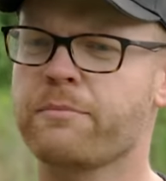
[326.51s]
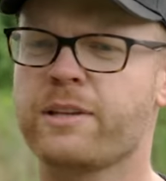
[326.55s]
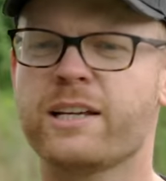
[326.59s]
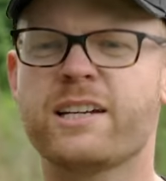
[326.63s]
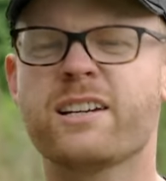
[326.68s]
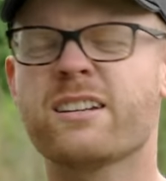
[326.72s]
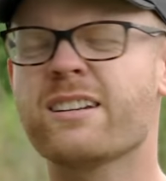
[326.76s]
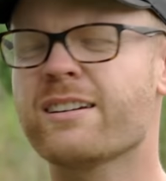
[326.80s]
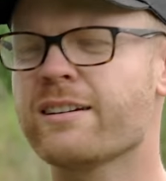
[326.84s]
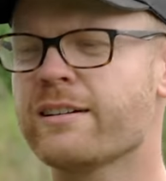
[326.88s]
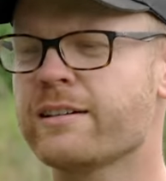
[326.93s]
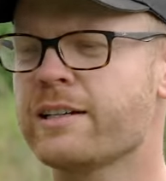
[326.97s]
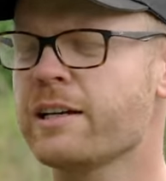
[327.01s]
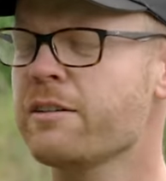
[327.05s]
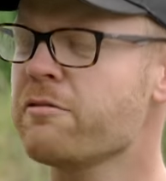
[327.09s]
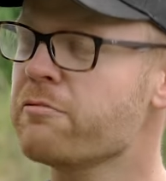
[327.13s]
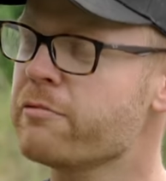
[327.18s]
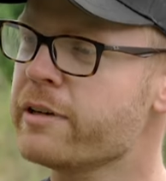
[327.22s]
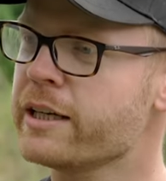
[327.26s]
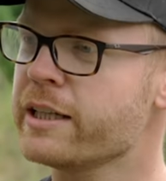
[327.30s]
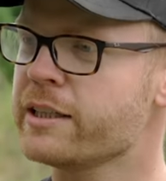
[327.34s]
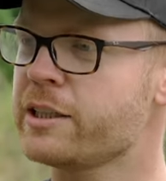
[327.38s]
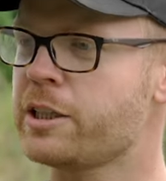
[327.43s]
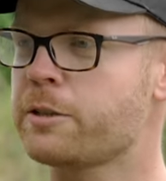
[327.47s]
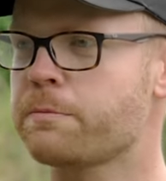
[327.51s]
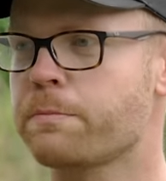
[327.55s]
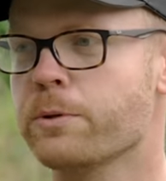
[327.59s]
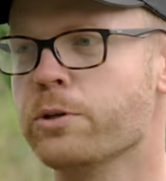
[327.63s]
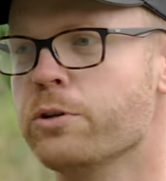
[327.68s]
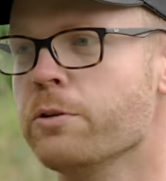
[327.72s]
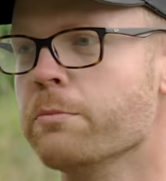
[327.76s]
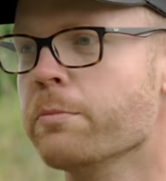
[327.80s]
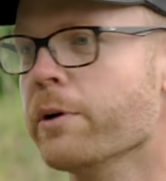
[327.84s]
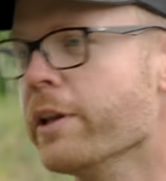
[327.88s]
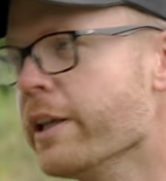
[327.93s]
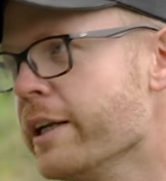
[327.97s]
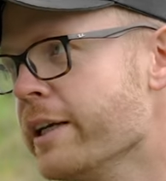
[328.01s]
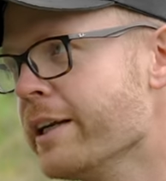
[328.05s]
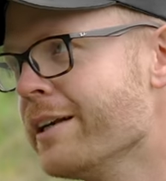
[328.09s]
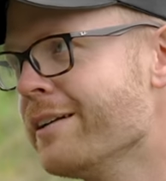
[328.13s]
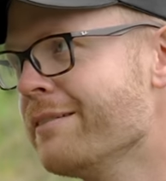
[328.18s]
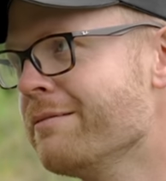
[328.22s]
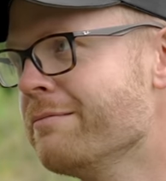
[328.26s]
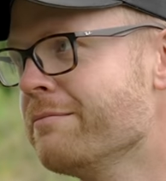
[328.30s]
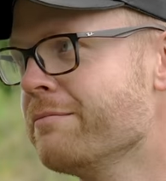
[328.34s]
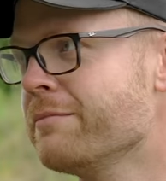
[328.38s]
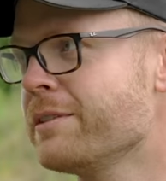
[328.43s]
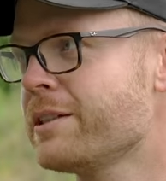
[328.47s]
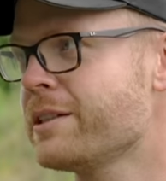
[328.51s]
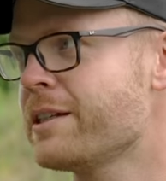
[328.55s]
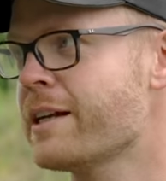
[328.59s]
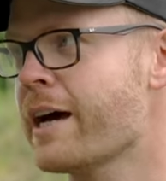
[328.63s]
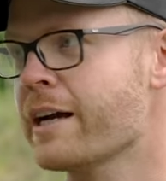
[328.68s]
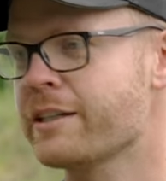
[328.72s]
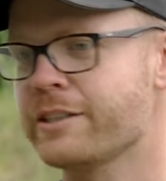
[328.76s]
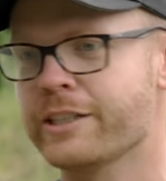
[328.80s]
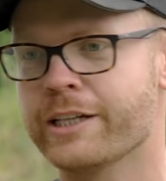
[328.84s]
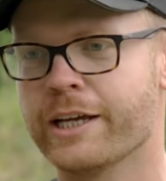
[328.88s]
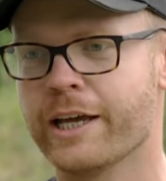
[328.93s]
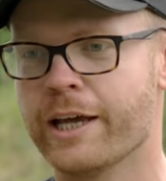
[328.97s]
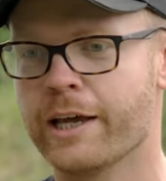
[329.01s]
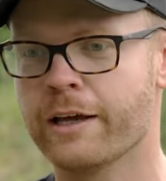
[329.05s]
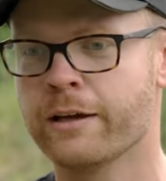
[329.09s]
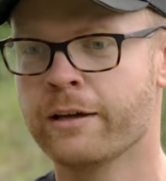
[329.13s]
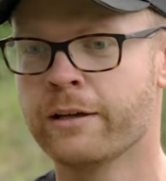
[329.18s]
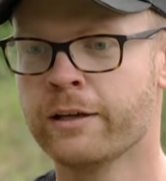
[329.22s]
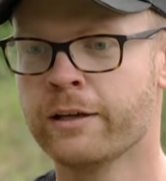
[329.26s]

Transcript: they didn't really spook, but they just snatch at it.